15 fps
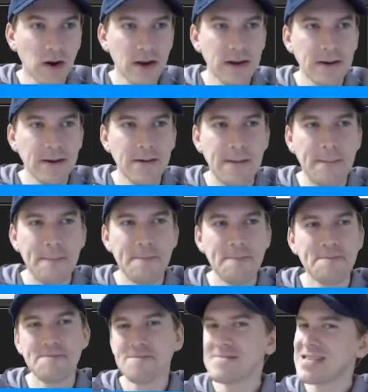it out.
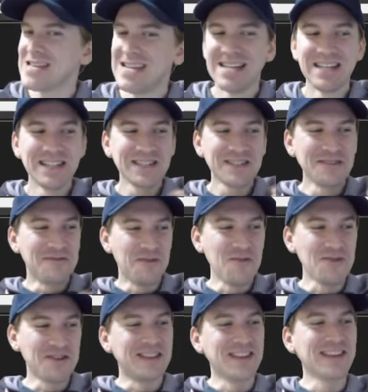Looking
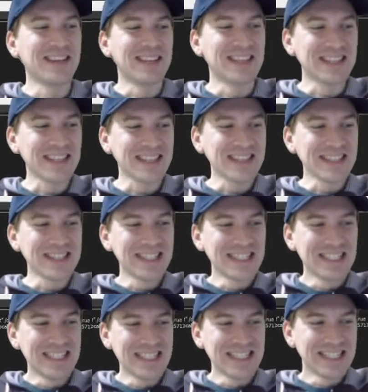forward to this.
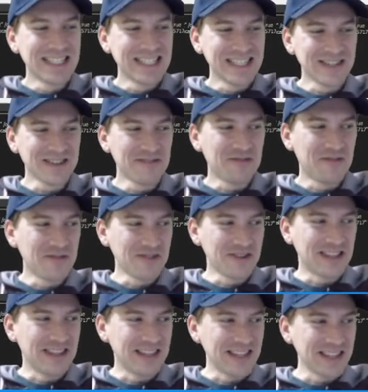Looking forward
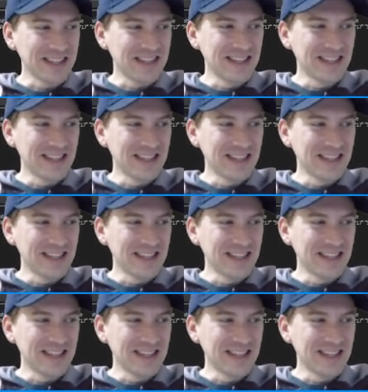to this.